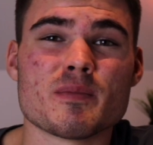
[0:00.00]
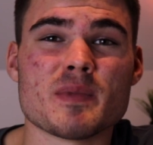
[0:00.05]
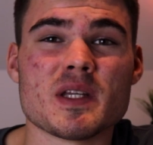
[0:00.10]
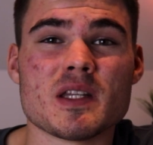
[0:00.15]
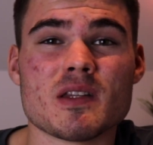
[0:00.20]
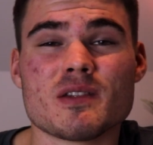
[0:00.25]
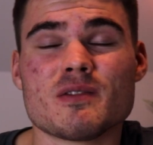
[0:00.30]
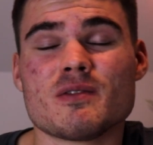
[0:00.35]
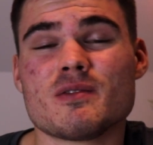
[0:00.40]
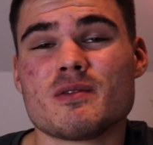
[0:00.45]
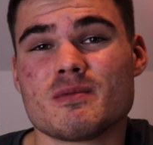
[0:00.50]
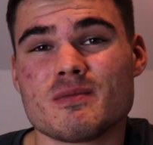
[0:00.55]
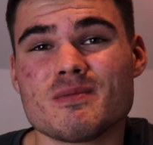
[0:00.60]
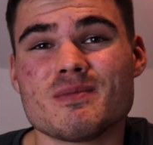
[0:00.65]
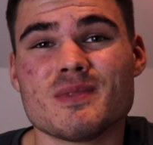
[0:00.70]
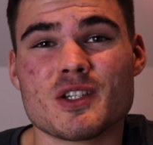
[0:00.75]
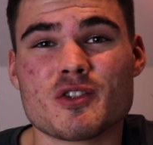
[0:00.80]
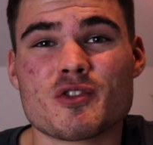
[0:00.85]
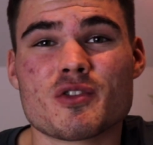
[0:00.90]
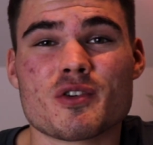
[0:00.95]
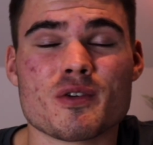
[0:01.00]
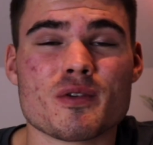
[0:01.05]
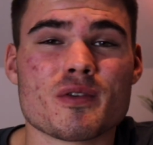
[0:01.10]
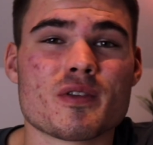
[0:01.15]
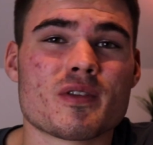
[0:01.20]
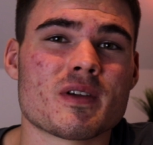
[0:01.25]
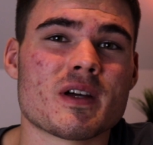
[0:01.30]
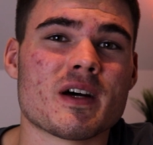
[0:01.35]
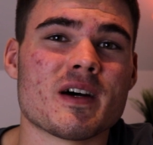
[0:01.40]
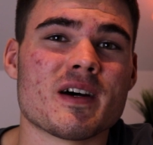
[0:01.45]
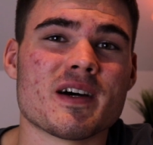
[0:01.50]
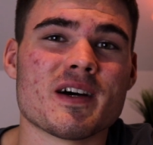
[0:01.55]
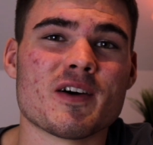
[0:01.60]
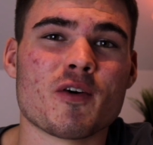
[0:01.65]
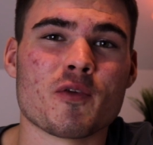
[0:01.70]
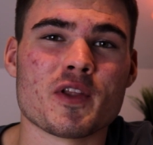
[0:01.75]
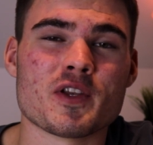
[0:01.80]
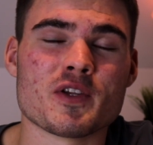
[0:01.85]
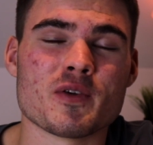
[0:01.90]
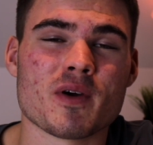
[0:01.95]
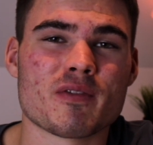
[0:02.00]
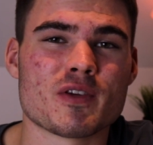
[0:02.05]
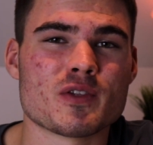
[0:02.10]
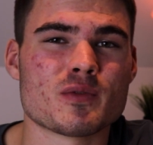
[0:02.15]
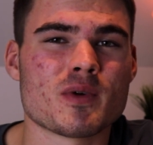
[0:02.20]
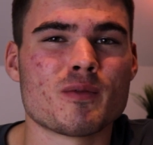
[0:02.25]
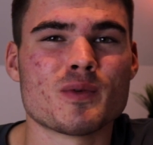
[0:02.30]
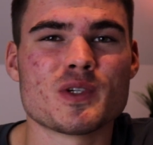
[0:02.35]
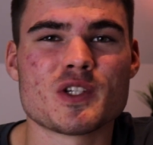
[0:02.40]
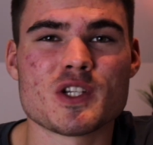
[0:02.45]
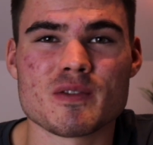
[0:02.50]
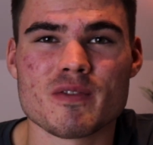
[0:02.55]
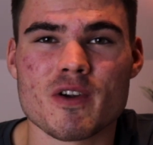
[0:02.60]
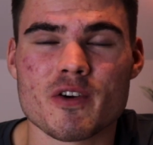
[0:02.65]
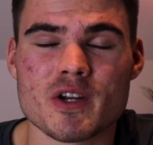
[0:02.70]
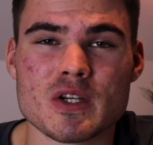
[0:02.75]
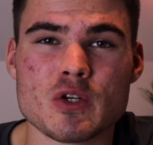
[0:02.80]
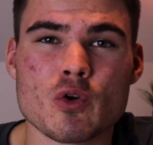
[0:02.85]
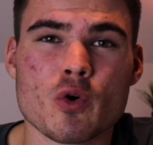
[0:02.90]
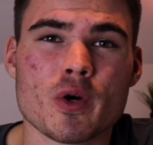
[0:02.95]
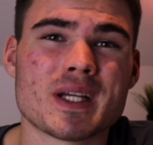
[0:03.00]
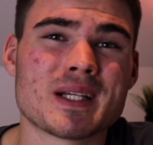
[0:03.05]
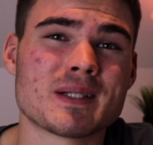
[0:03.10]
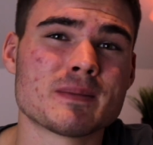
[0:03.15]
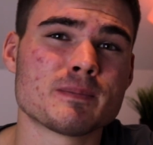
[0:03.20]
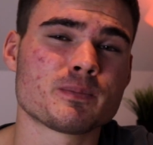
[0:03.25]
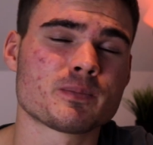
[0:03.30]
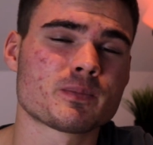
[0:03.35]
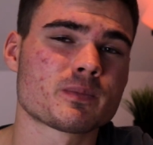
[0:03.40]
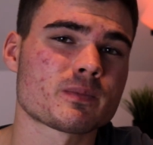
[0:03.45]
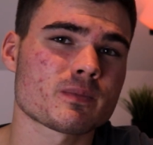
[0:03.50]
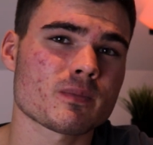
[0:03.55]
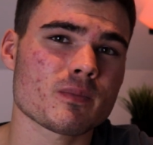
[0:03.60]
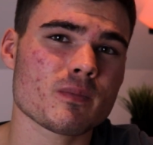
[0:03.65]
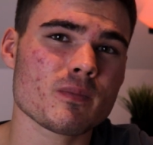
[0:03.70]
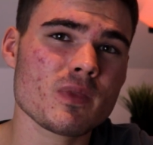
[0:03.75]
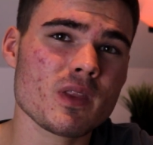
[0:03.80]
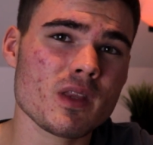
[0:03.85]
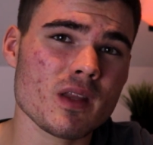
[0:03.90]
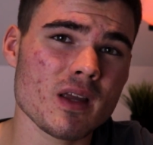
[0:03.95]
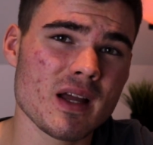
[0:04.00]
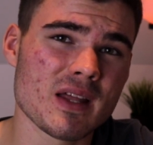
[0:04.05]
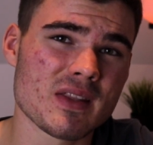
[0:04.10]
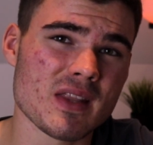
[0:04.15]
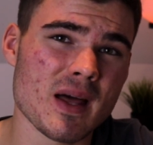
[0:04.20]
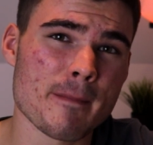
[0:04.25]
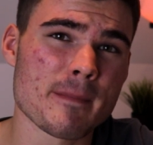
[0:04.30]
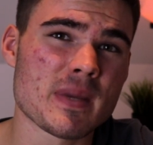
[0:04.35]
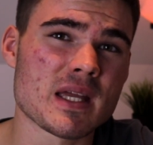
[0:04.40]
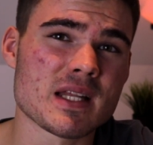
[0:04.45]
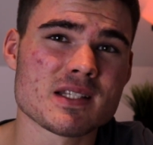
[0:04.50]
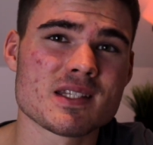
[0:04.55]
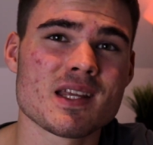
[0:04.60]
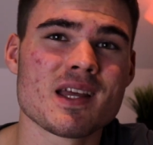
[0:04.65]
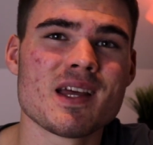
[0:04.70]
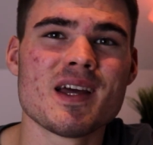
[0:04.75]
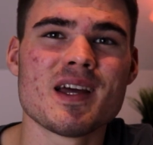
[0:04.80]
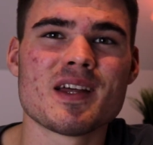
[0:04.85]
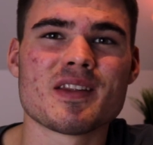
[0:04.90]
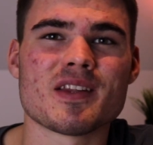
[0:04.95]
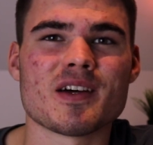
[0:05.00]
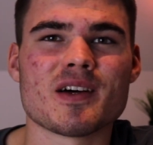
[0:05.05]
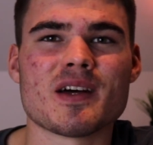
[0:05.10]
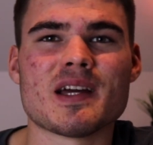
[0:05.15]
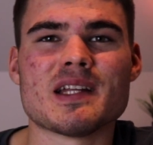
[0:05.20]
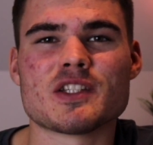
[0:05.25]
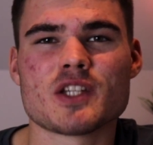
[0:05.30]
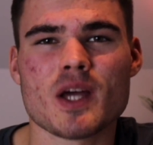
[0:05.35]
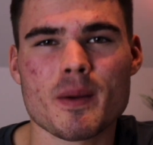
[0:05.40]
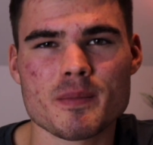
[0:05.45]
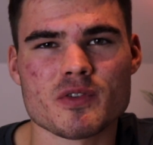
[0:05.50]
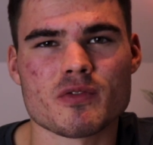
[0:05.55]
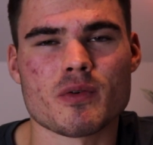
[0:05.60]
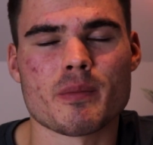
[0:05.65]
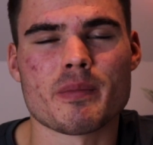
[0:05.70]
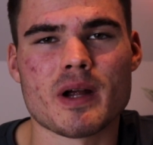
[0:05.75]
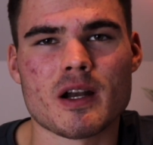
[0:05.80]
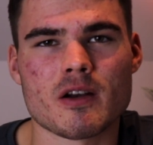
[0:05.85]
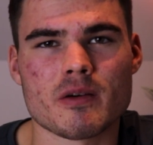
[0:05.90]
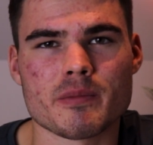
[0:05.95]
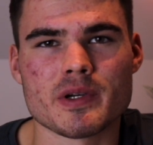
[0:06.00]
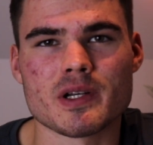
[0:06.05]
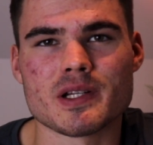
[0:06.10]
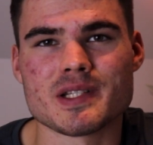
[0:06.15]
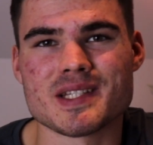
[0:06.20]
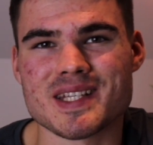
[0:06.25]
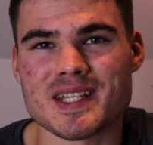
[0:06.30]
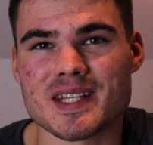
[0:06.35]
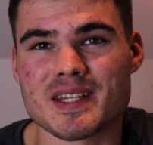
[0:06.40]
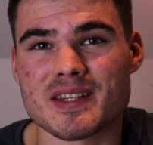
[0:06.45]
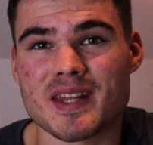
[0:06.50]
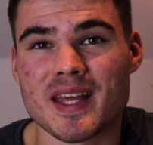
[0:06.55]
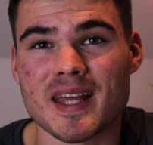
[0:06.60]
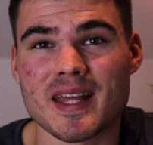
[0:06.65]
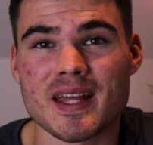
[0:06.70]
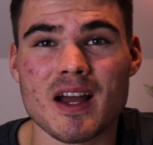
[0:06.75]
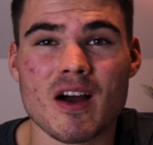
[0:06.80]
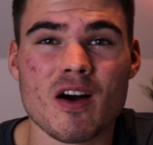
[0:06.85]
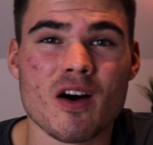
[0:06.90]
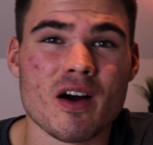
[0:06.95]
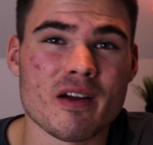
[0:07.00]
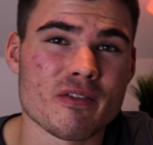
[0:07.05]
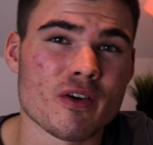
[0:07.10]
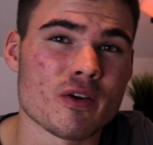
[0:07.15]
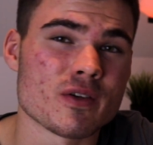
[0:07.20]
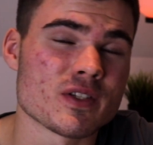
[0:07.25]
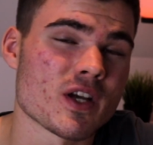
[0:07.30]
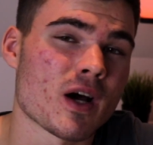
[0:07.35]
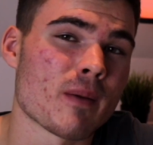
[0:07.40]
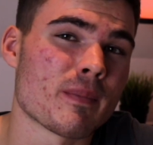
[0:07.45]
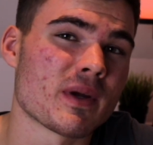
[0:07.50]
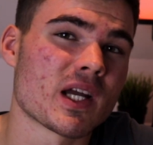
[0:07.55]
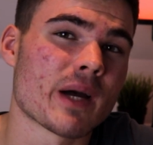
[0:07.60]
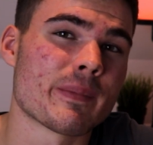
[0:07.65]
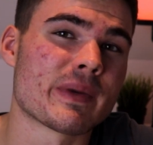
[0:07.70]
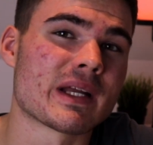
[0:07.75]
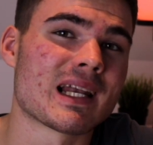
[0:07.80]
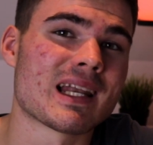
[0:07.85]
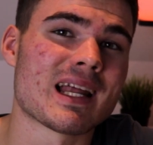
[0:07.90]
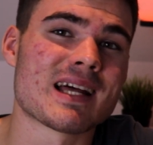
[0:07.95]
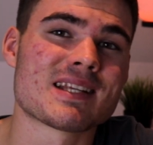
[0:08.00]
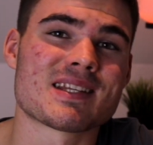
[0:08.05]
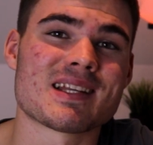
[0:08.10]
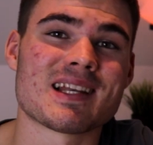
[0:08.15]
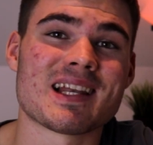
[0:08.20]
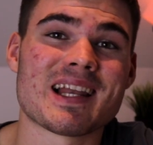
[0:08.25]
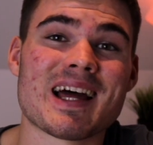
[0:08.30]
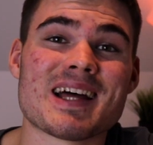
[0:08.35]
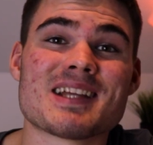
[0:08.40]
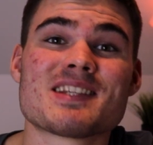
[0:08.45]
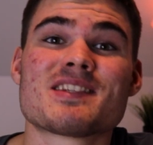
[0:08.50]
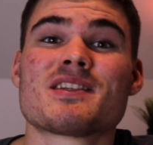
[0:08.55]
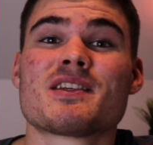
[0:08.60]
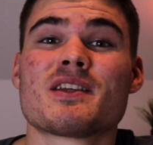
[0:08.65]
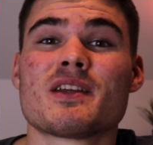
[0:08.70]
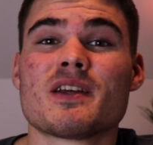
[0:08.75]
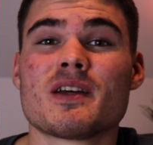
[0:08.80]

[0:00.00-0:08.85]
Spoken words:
be the truth on the new iPhone 12, which is very annoying. And that means that in terms of repairability, the iPhones are becoming less and less